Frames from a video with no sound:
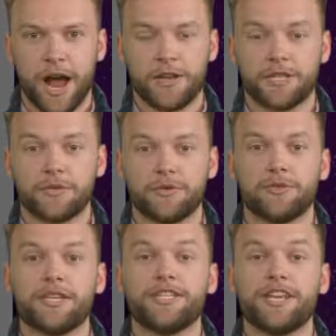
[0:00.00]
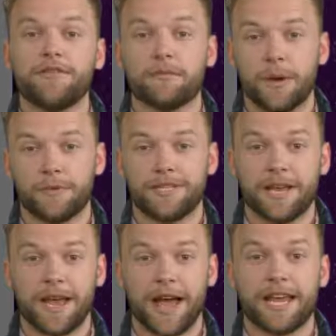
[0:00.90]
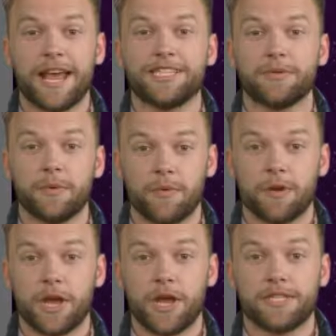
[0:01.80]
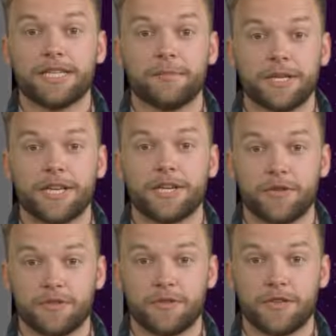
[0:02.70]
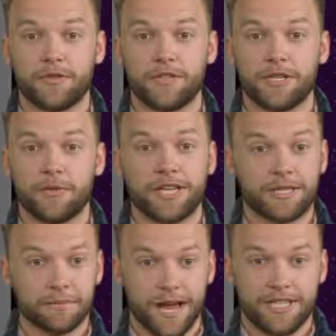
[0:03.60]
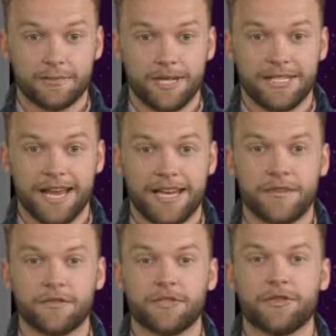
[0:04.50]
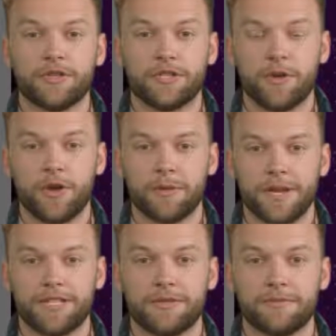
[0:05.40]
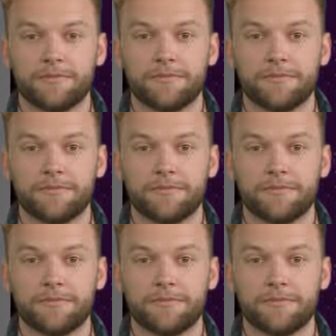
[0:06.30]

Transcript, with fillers: Other tools like Chef, Puppet, and Ansible are typically used for configuration management and infrastructure automation.